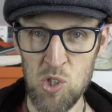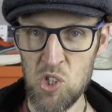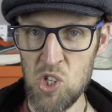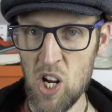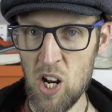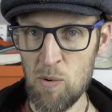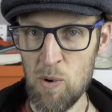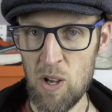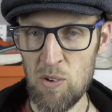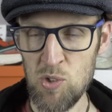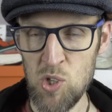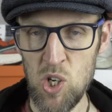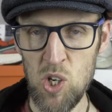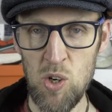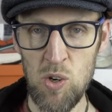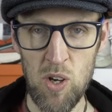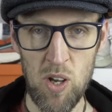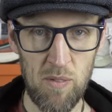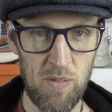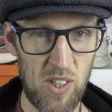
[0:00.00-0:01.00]
the channel out
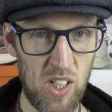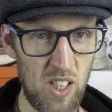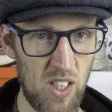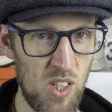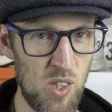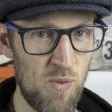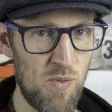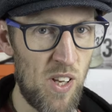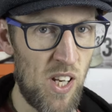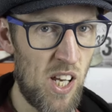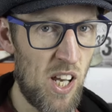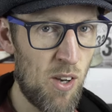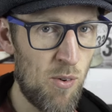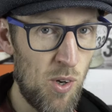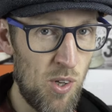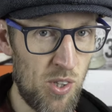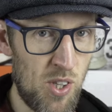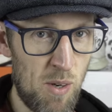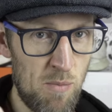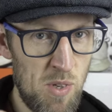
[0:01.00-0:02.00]
too if you give this
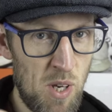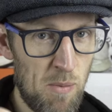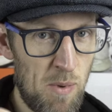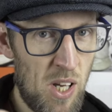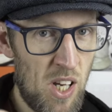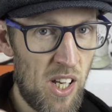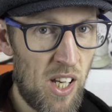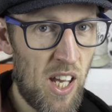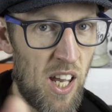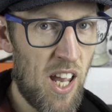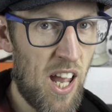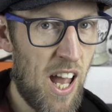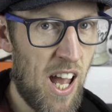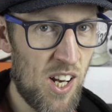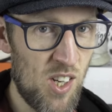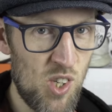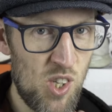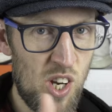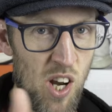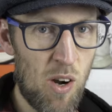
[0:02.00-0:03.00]
video a thumbs up, like,
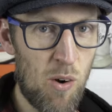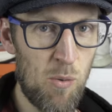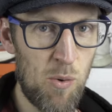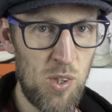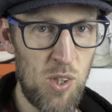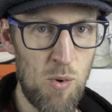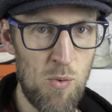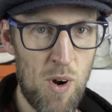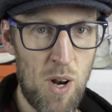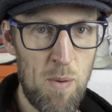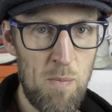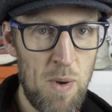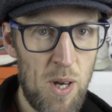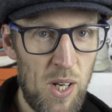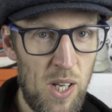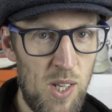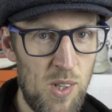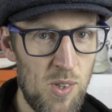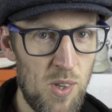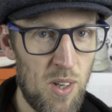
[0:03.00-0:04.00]
and share it with your running
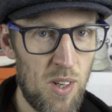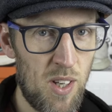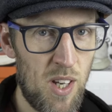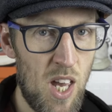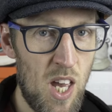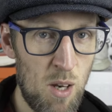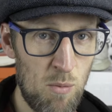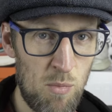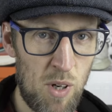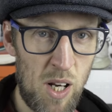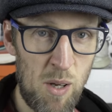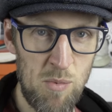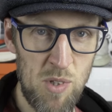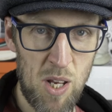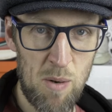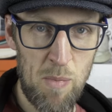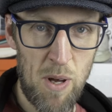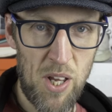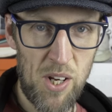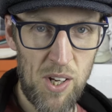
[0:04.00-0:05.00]
buddies. My name's
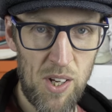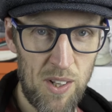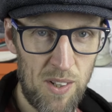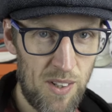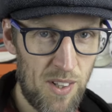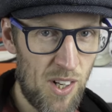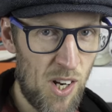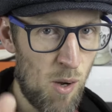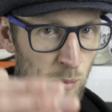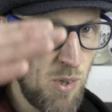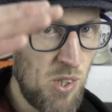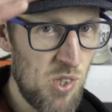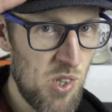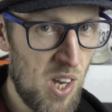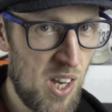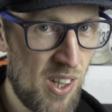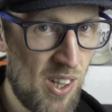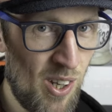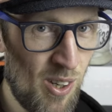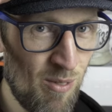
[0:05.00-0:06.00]
EDDBUD, and I'll be
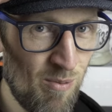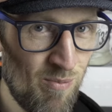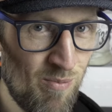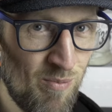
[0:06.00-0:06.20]
seeing you.